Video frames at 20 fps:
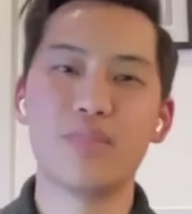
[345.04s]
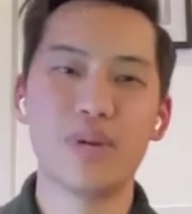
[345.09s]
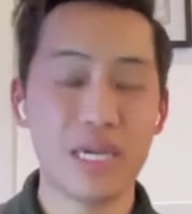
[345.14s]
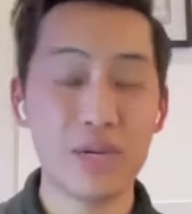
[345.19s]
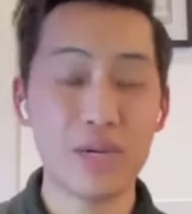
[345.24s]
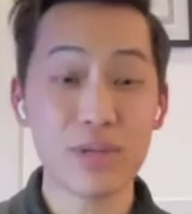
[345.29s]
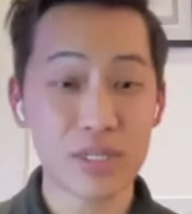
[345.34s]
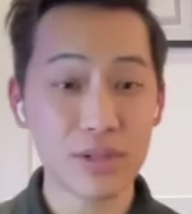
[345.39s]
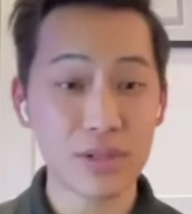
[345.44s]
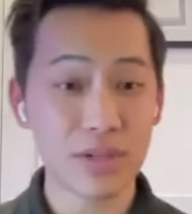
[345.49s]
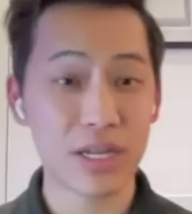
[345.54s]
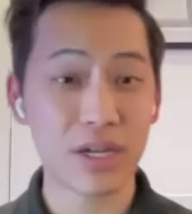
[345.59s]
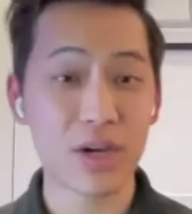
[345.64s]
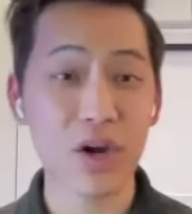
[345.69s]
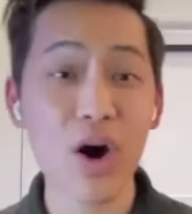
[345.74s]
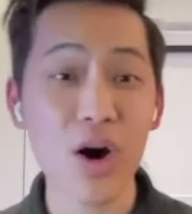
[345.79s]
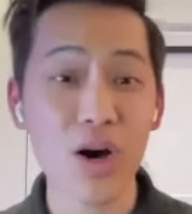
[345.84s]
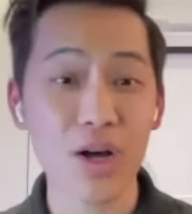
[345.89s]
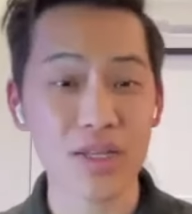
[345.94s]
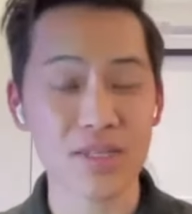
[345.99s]
But he was still getting
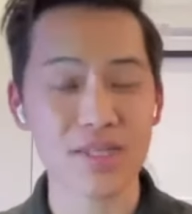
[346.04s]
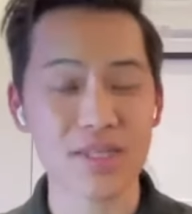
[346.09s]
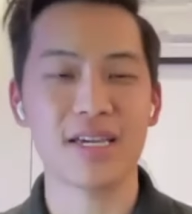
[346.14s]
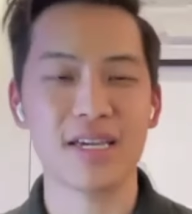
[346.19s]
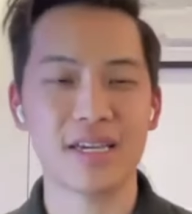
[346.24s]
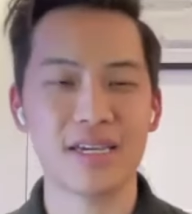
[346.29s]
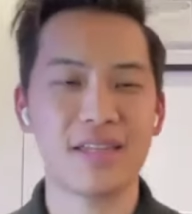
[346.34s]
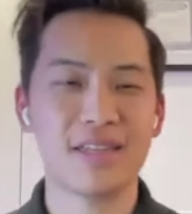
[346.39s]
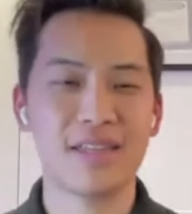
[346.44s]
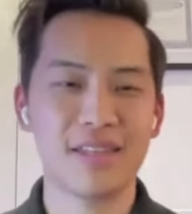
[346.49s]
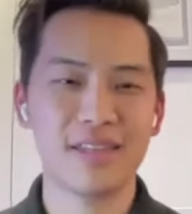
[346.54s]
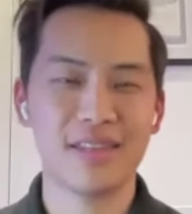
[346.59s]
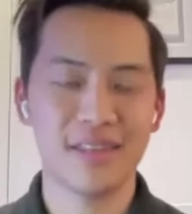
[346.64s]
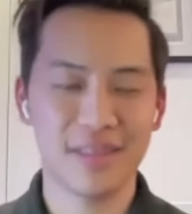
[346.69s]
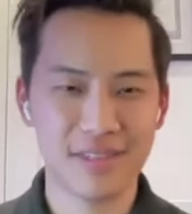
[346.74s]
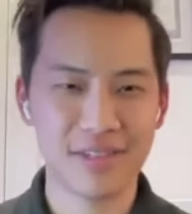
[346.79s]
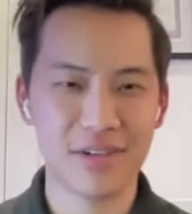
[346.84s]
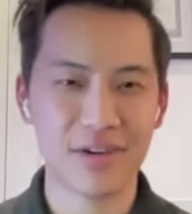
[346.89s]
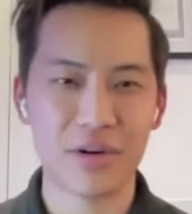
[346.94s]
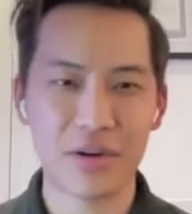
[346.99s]
calls.
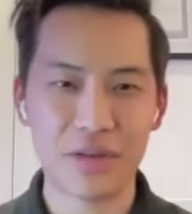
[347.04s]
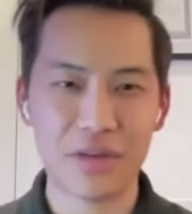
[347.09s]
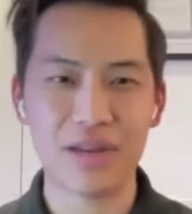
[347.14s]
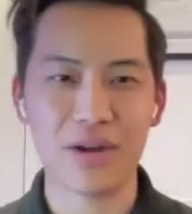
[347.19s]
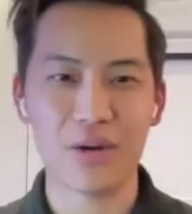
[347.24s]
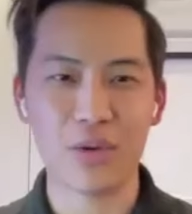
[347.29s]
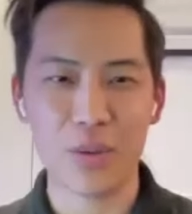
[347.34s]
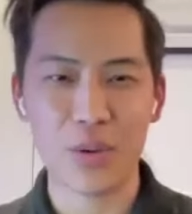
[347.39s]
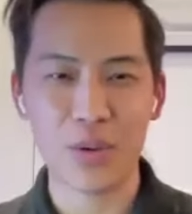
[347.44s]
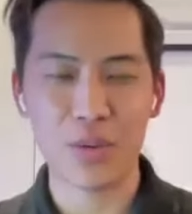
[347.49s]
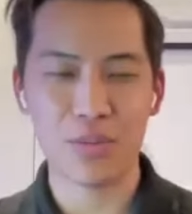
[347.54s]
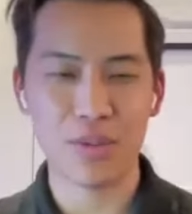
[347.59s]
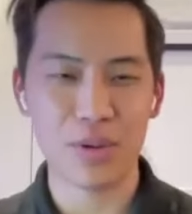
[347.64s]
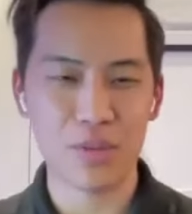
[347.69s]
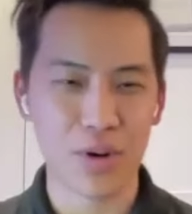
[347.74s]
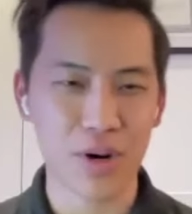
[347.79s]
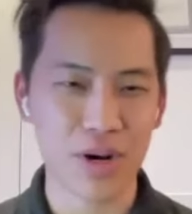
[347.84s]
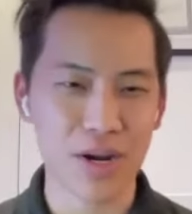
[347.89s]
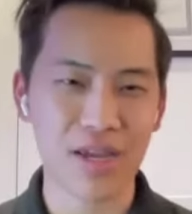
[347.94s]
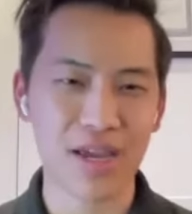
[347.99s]
So, we
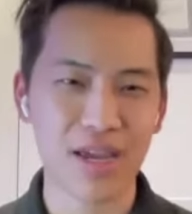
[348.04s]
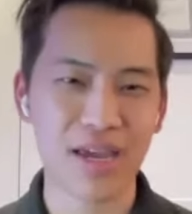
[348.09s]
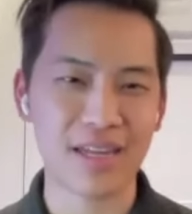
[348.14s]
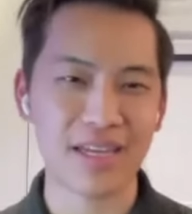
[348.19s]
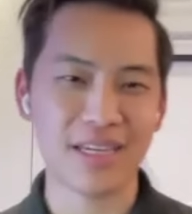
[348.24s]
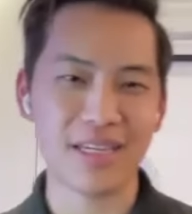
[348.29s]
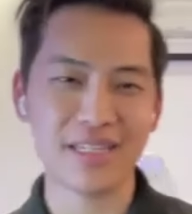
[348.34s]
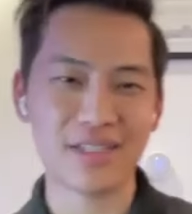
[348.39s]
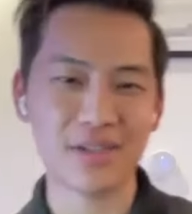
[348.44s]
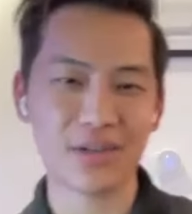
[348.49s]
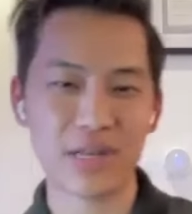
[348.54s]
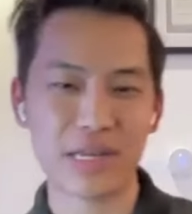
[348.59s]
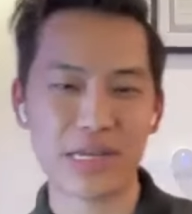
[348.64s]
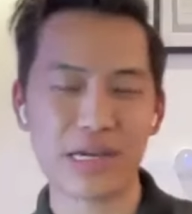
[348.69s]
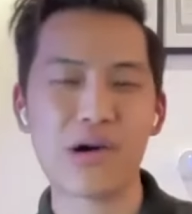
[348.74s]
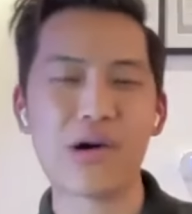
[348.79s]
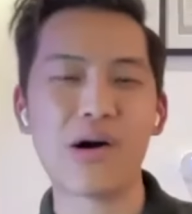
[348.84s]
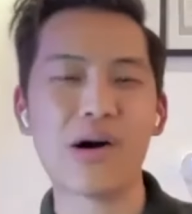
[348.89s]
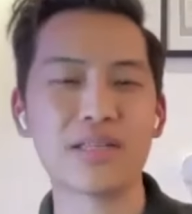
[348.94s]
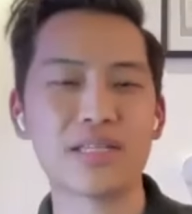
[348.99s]
work in, he's still
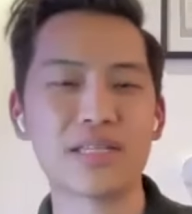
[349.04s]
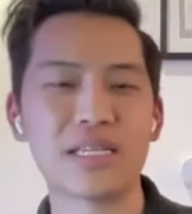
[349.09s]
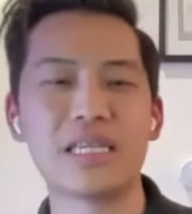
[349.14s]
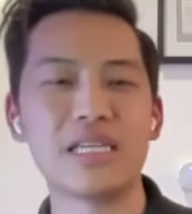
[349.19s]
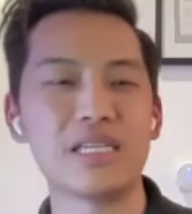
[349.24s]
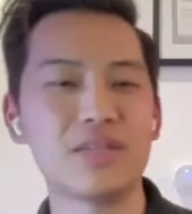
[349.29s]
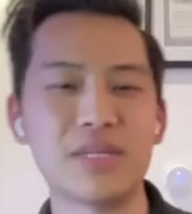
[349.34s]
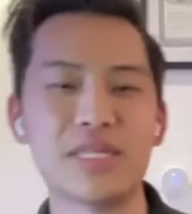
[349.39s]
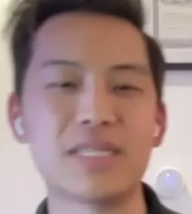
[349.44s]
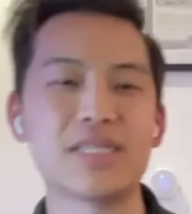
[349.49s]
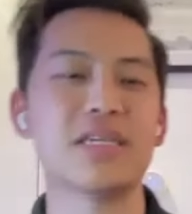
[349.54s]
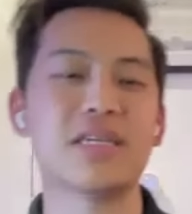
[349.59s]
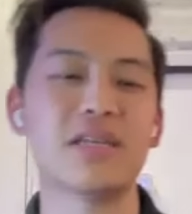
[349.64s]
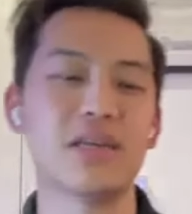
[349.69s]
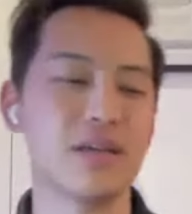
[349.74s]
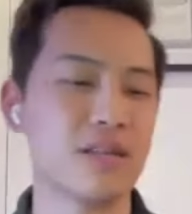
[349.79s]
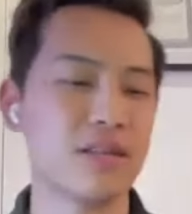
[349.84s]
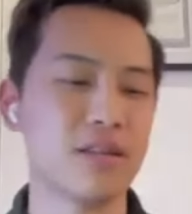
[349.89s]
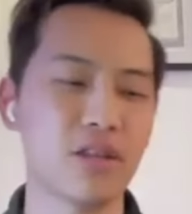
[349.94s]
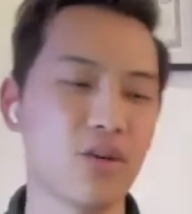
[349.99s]
getting calls, and he's been,
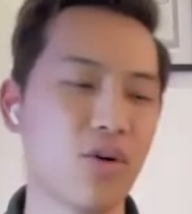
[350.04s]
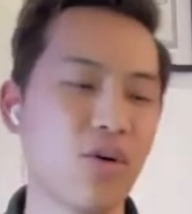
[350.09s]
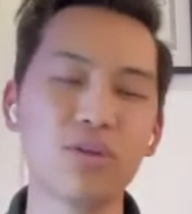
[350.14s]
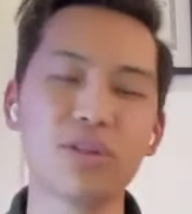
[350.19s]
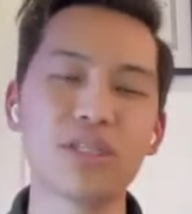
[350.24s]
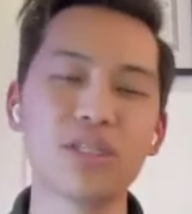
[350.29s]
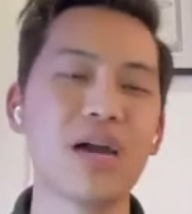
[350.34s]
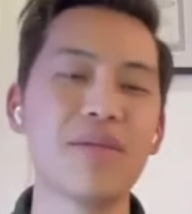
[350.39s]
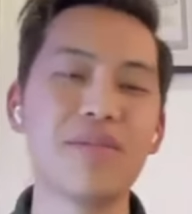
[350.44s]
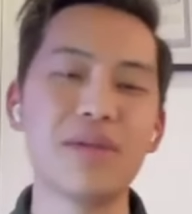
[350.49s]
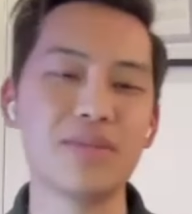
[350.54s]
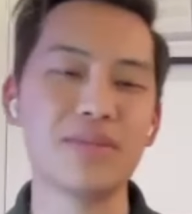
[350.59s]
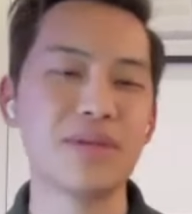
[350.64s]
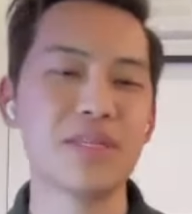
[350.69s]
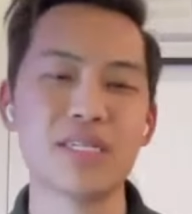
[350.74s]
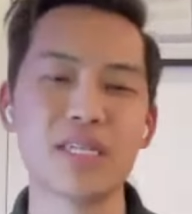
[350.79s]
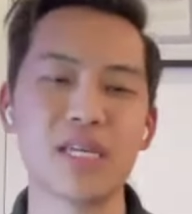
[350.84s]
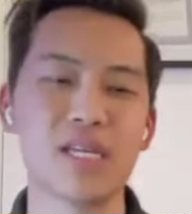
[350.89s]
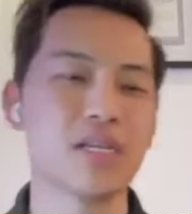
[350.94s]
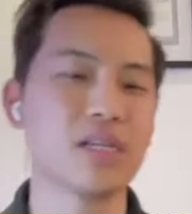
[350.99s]
the whole time he's
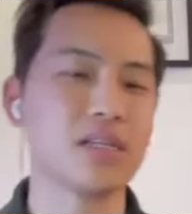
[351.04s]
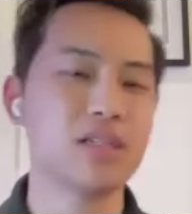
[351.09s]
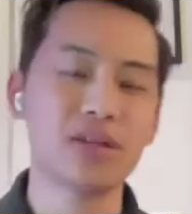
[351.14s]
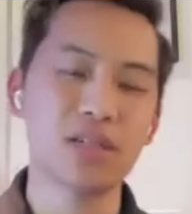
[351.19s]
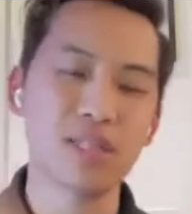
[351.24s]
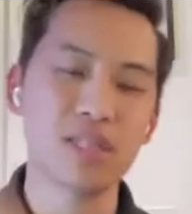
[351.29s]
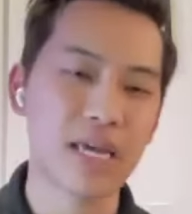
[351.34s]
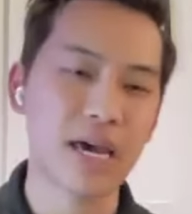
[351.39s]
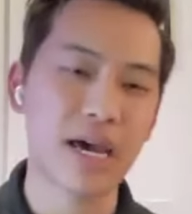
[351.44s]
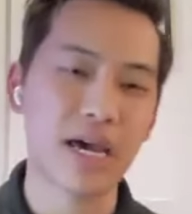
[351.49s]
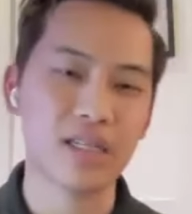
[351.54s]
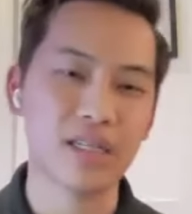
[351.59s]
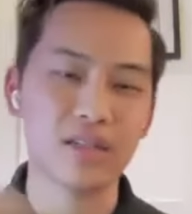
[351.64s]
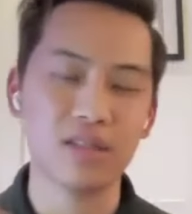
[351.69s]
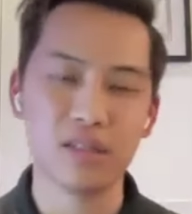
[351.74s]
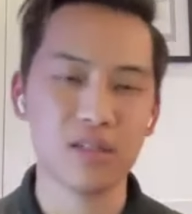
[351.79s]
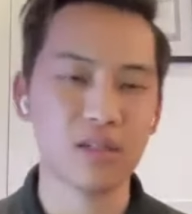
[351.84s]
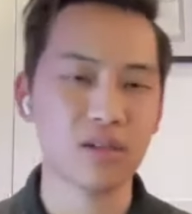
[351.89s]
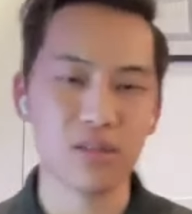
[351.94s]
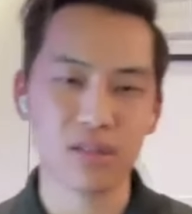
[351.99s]
been sending it to his dad,
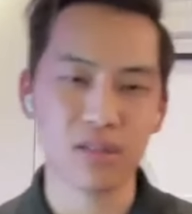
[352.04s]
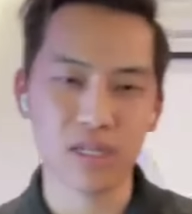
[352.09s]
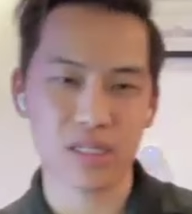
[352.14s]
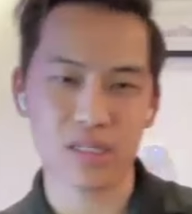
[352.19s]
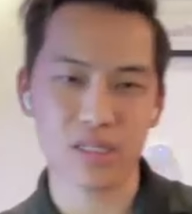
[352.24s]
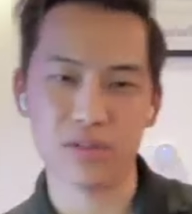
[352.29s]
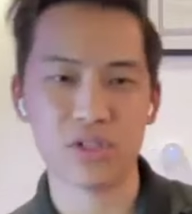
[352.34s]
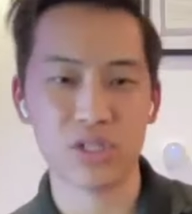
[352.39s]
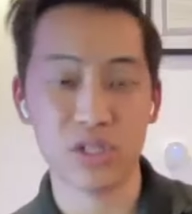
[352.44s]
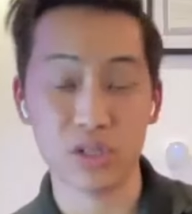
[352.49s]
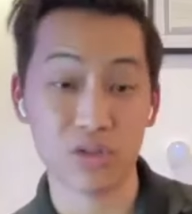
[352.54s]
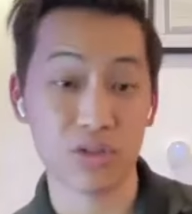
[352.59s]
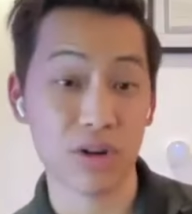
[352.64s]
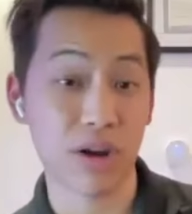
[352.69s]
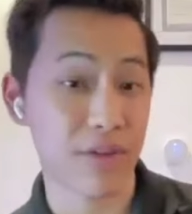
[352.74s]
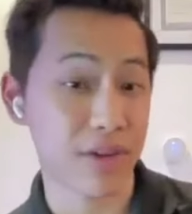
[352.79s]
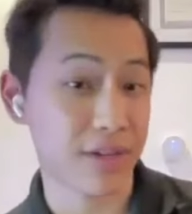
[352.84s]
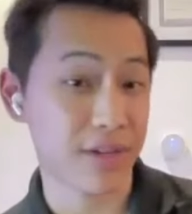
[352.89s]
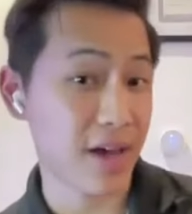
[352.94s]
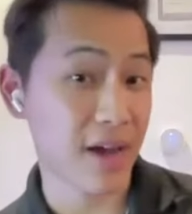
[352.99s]
because he was still
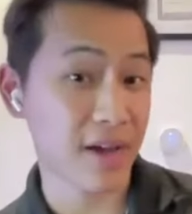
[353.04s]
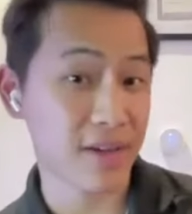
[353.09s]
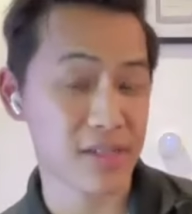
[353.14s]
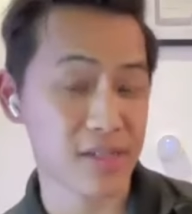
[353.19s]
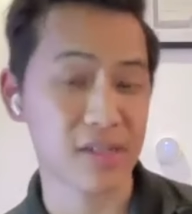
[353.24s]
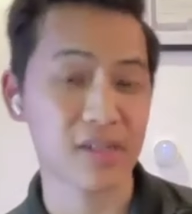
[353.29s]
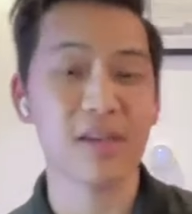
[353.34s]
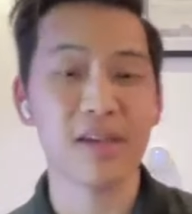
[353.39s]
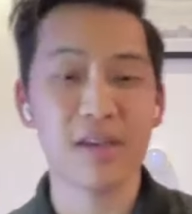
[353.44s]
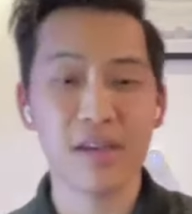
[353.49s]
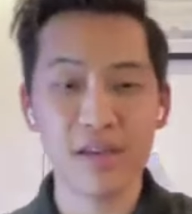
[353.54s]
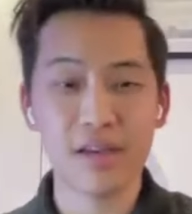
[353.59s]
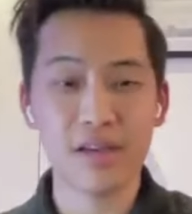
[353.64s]
driving a taxi.